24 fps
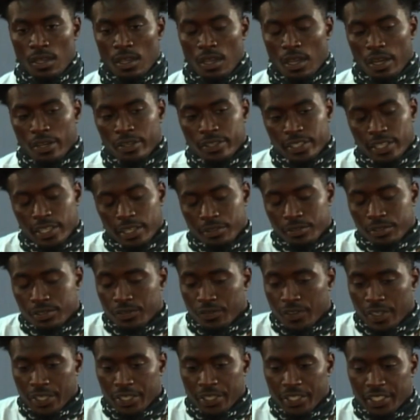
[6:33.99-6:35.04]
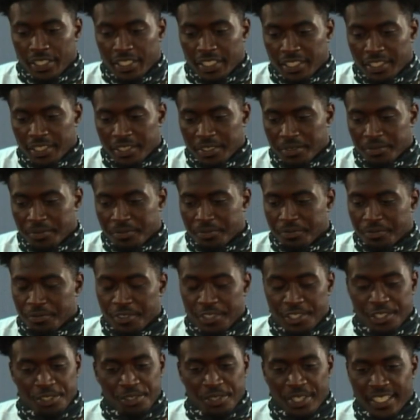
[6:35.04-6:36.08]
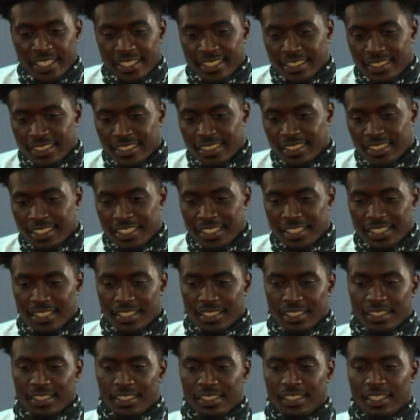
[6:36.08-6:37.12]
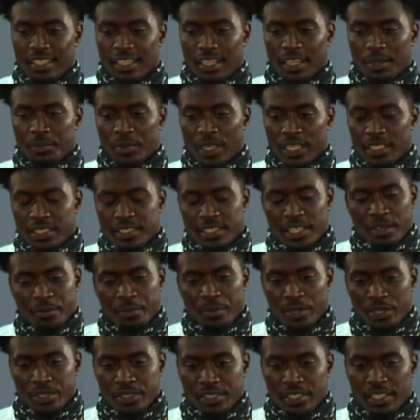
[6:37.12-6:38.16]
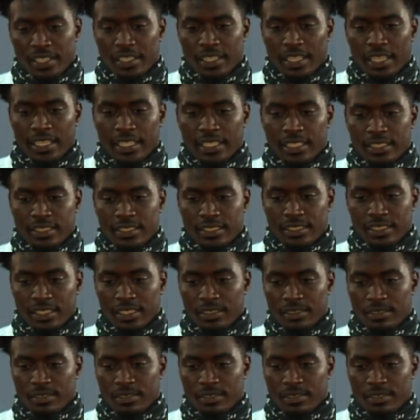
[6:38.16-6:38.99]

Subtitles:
Oh, yeah, it was very frustrating because I'm not the type of person that likes